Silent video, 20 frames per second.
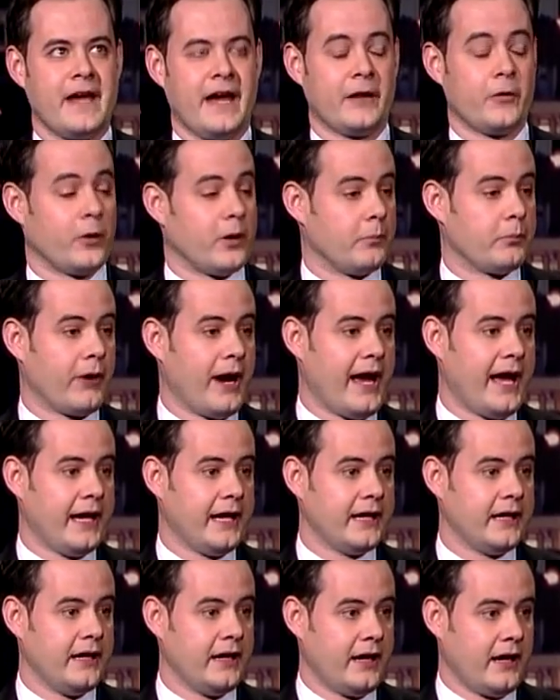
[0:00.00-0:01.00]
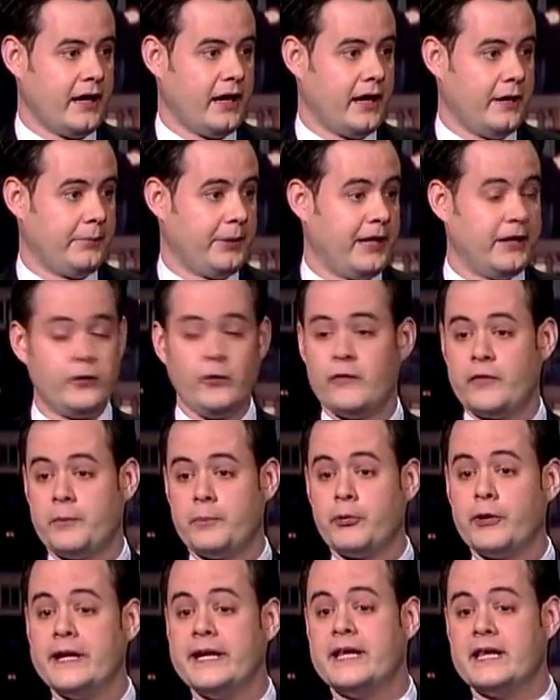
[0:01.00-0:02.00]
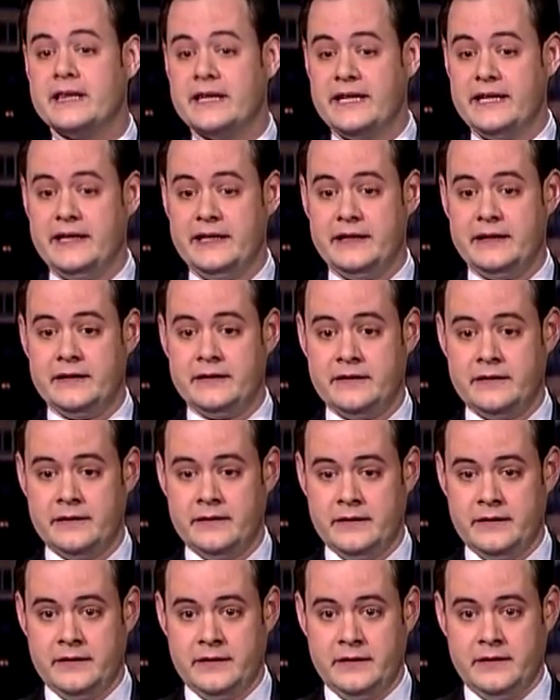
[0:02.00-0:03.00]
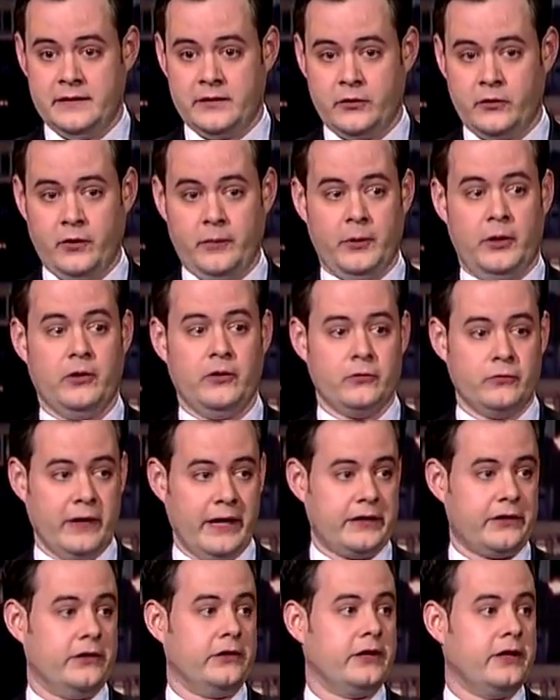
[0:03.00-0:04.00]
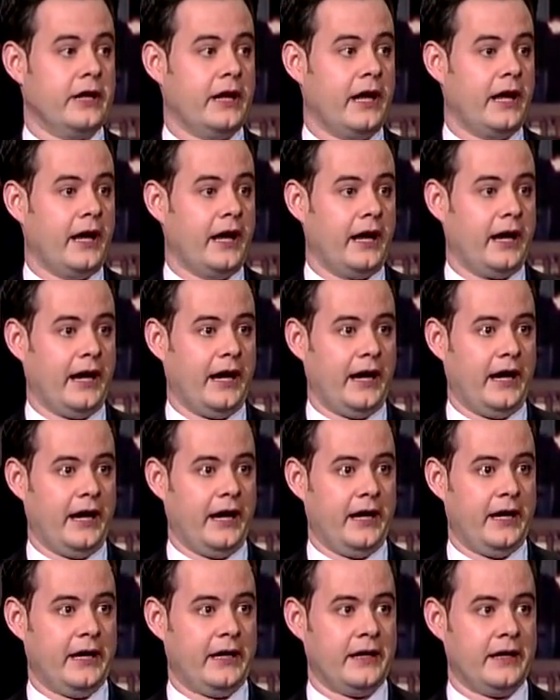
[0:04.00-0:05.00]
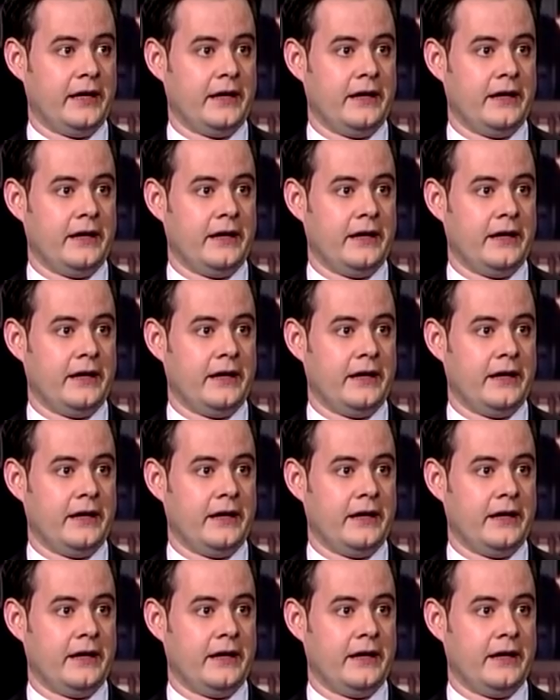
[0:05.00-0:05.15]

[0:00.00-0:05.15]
I don't want to brag, but I do have a pretty clean criminal record. But